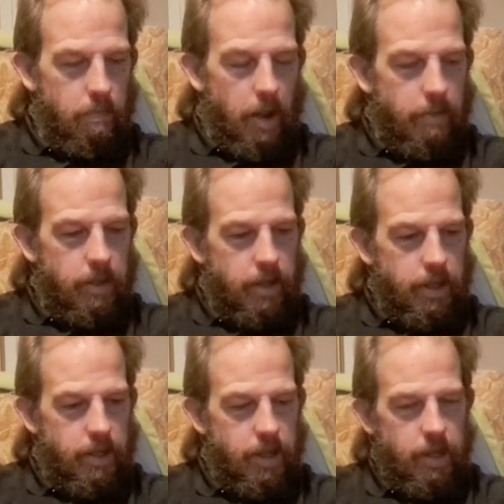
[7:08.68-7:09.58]
But I mean,
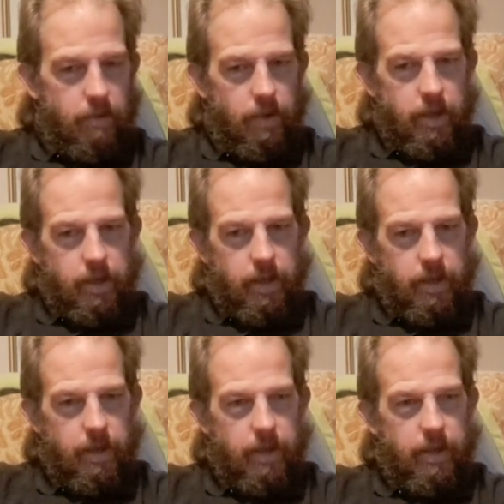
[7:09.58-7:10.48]
considering
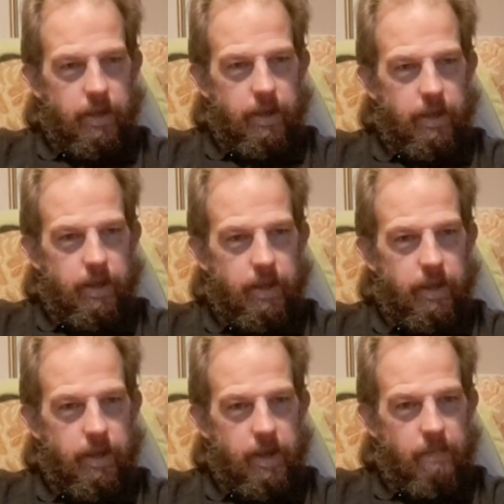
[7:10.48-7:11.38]

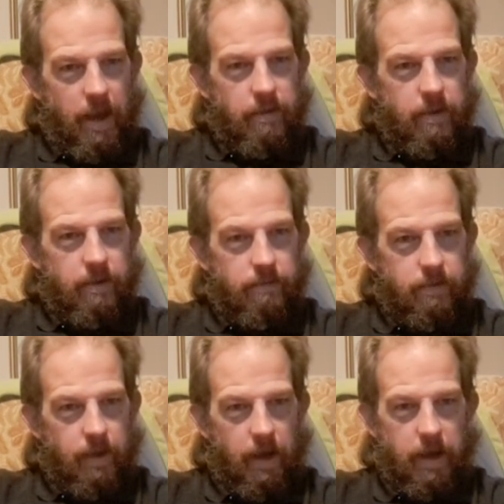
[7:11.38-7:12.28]
the amount of
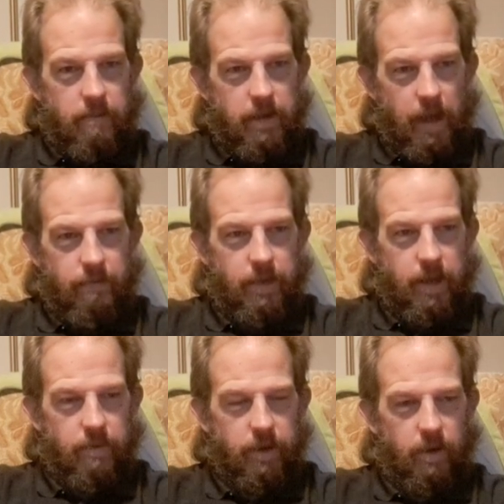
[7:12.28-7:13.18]
time and effort
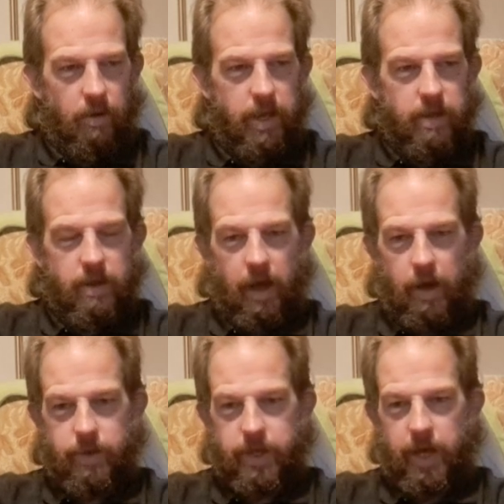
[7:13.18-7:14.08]
that would have gone into
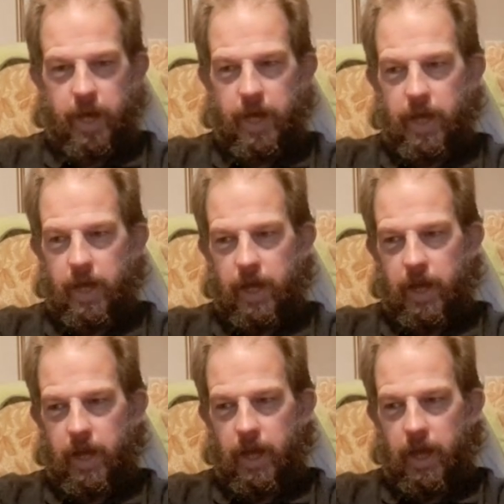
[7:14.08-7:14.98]
hoaxing it,
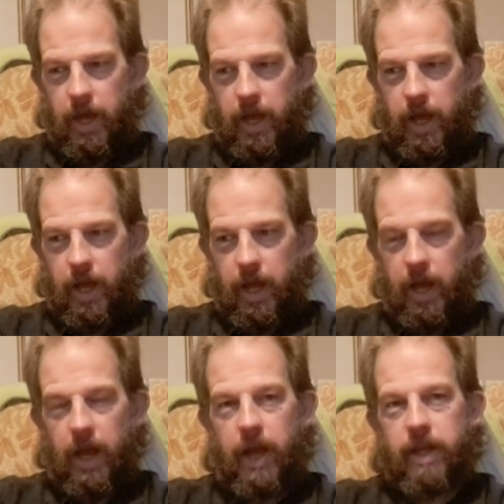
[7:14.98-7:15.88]

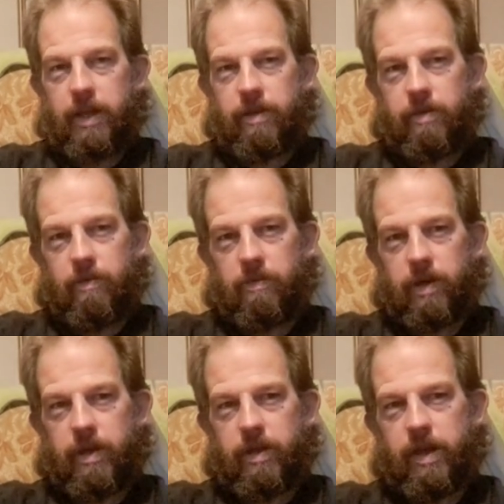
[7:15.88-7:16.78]
and
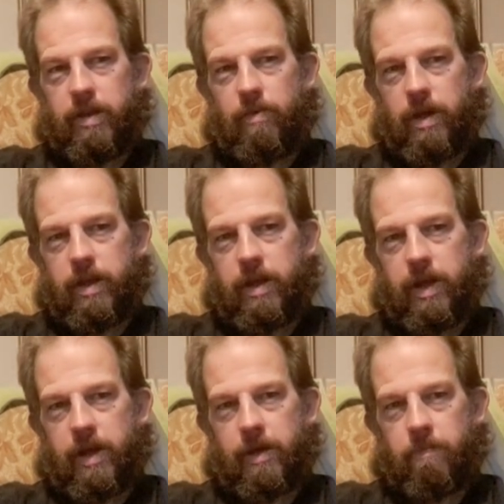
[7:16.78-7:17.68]
considering
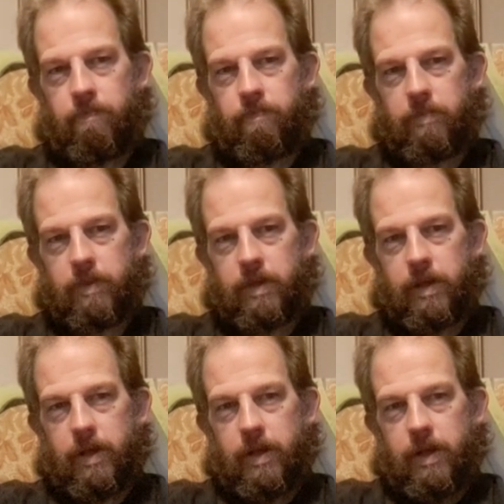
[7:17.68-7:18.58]
the
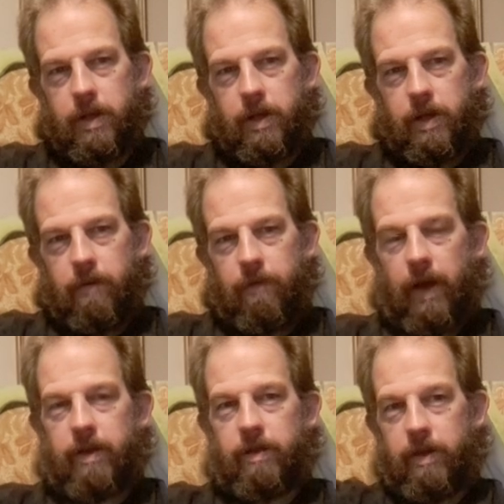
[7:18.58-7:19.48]

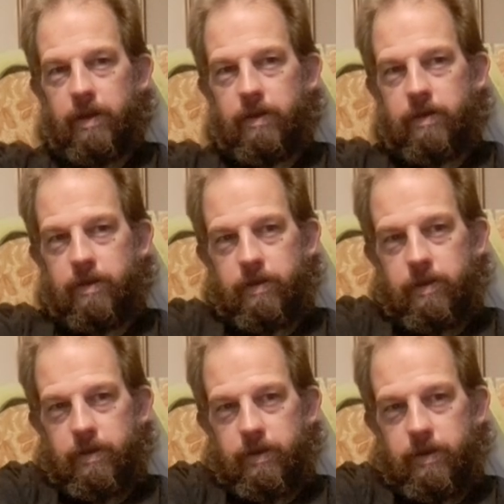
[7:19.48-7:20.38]
fact that
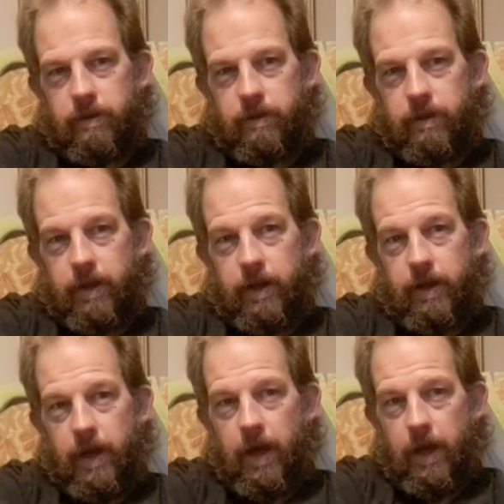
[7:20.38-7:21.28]
to